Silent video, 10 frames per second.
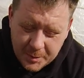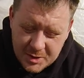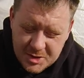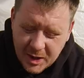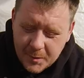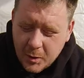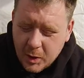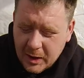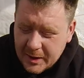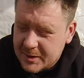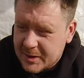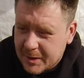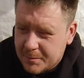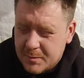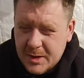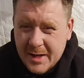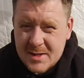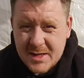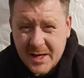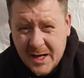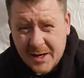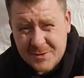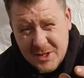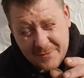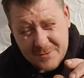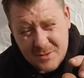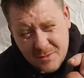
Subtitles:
it's shaped more like the end of your half shafts,